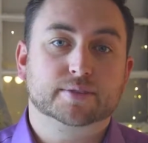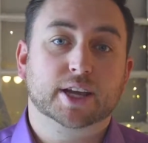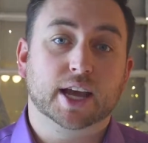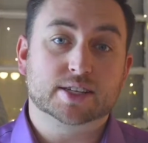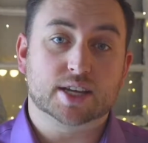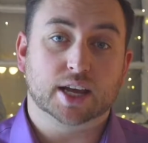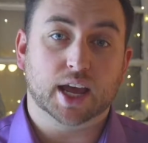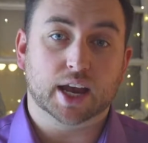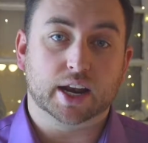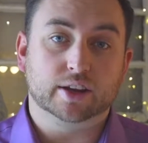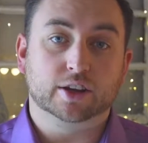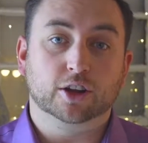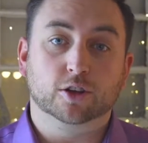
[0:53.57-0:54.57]
Yes, I get
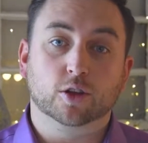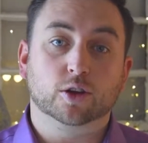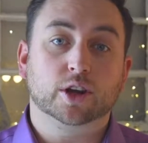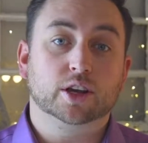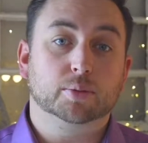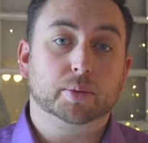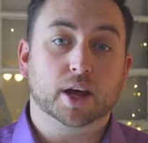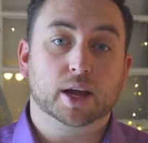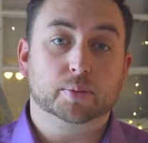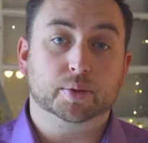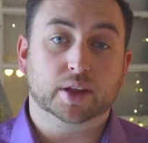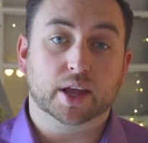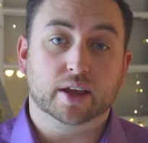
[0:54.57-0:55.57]
it. You're looking to buy
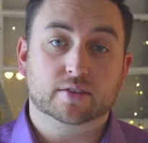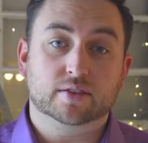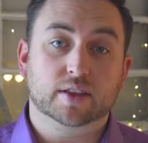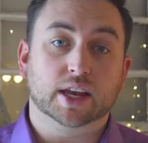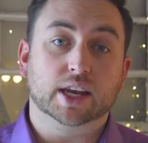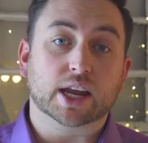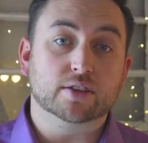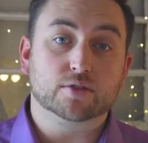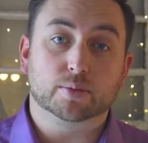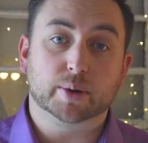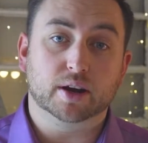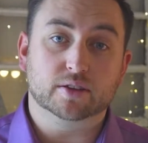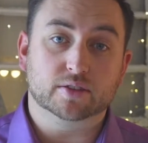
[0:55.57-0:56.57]
a place that needs
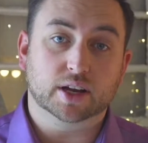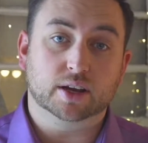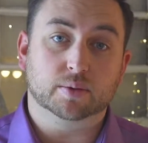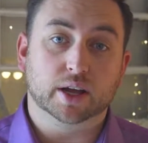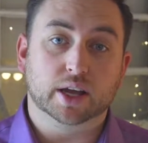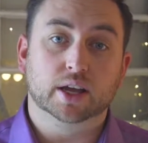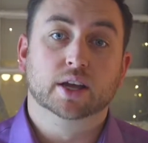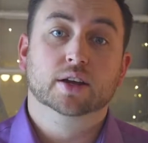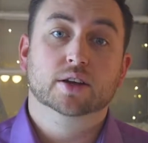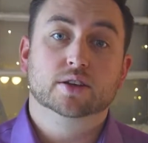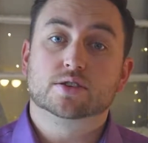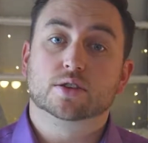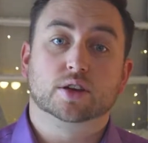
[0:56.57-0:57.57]
repairs anyway,
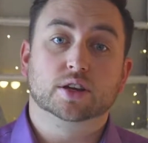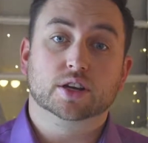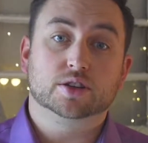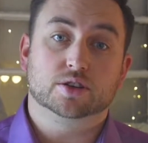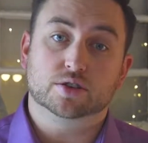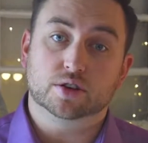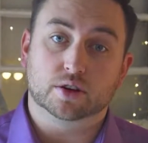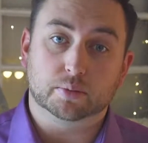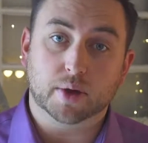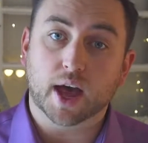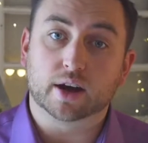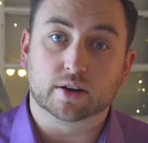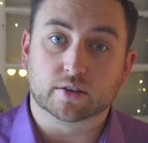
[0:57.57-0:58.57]
so the condition shouldn't
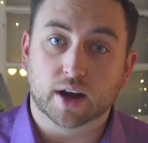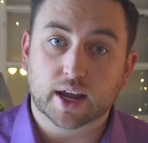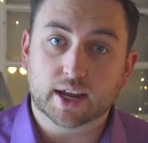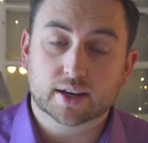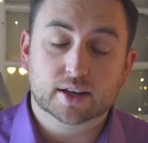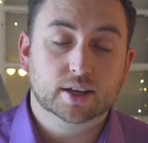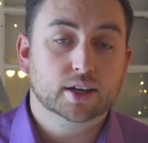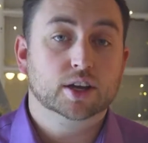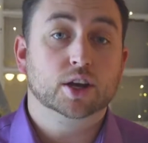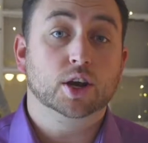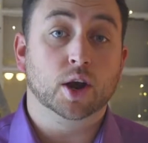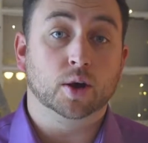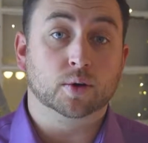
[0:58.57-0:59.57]
matter, right?
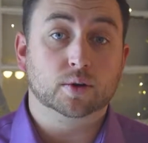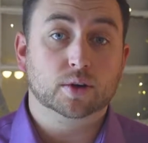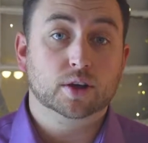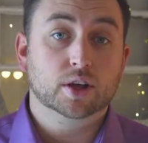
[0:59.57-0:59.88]
No.